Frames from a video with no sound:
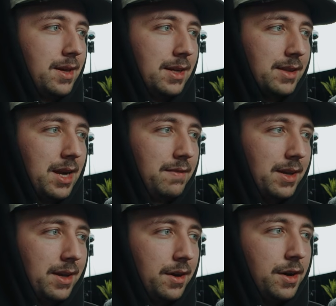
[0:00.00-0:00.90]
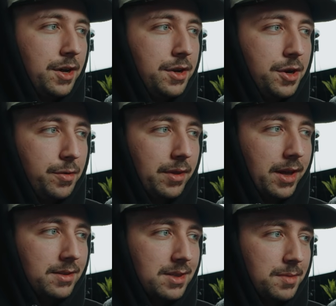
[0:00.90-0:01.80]
That's kind of like an unknown
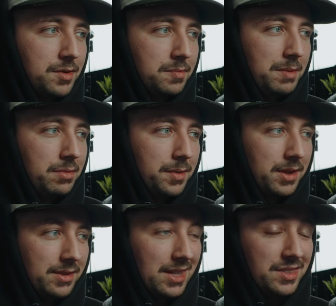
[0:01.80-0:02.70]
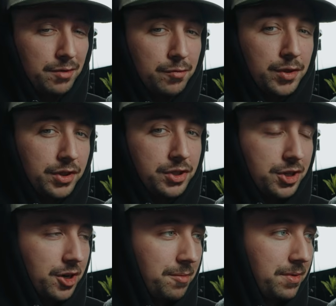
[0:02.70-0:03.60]
lens to most people, but it's actually really
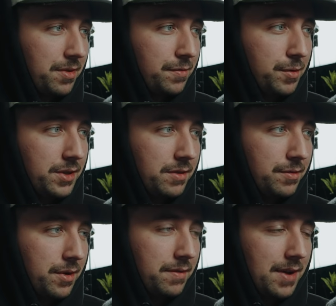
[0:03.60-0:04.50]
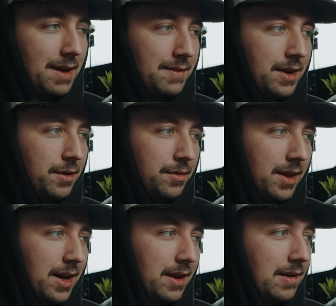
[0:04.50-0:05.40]
sharp, the 14-45. I owned
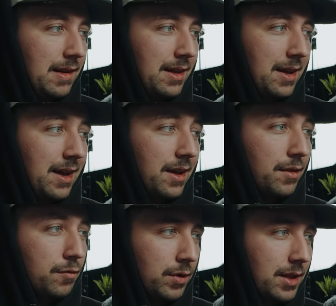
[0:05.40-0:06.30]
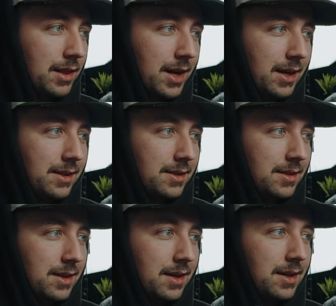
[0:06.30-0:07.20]
that and really liked
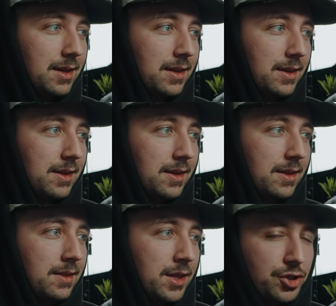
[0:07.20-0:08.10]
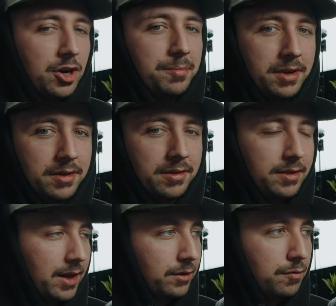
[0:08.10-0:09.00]
the sharpness
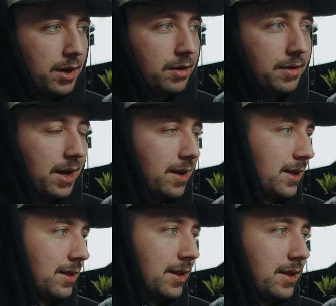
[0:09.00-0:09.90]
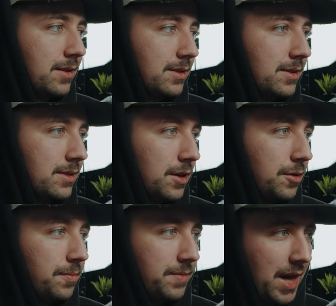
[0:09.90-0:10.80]
and like the rendering out of that lens.
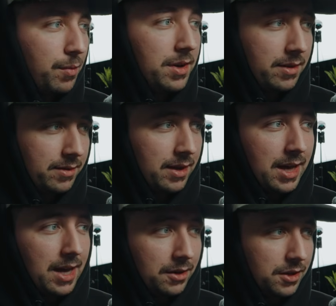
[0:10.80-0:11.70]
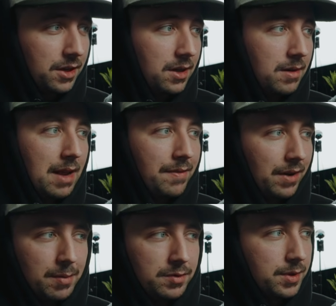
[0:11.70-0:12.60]
So that one is, again, good. If
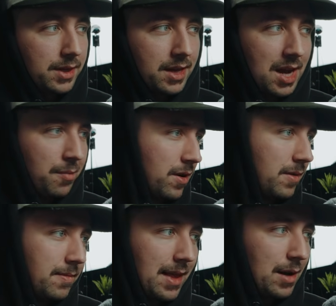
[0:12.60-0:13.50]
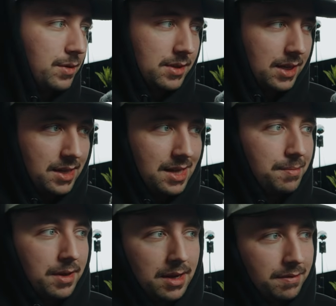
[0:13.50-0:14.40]
it comes with a camera, I would say
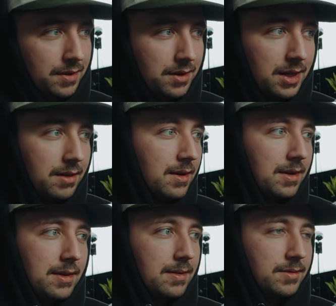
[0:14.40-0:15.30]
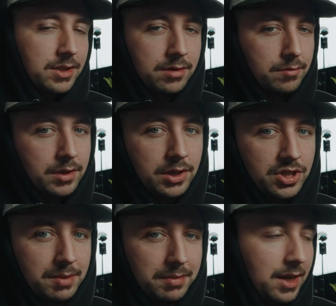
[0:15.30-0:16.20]
keep it if you need just a really
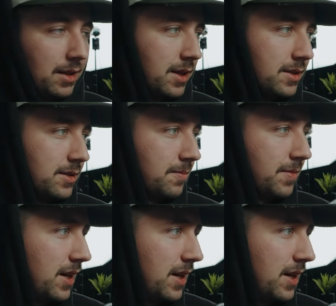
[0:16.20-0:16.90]
cheap kit lens.